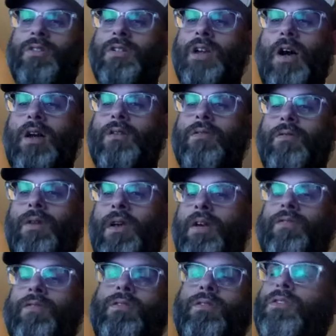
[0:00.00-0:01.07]
not
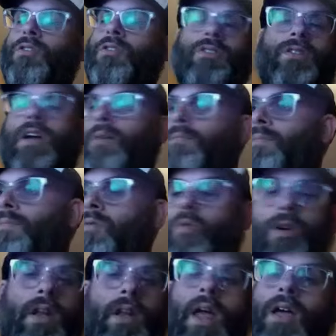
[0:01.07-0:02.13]
been
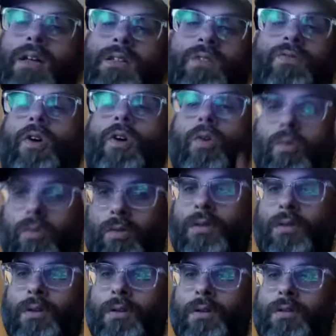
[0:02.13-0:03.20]
one S phone
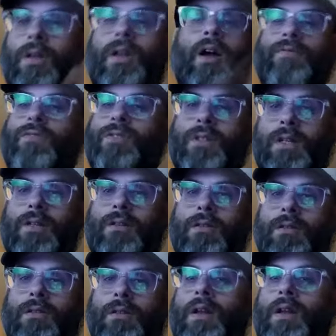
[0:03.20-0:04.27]
that I've
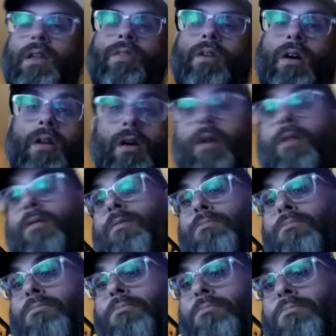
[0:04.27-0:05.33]
seen that I thought, oh,
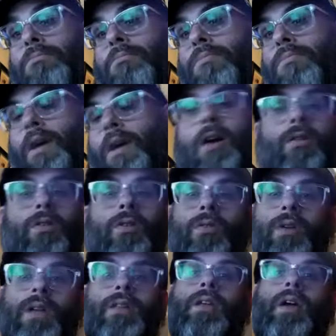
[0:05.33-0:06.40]
I'll go
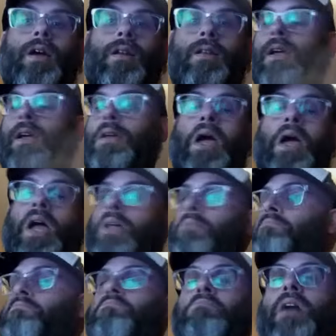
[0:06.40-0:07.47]
get that. Like
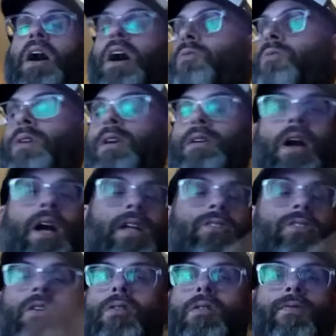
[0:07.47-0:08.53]
I
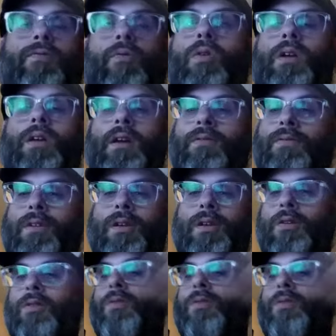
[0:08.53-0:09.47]
saw 4K video,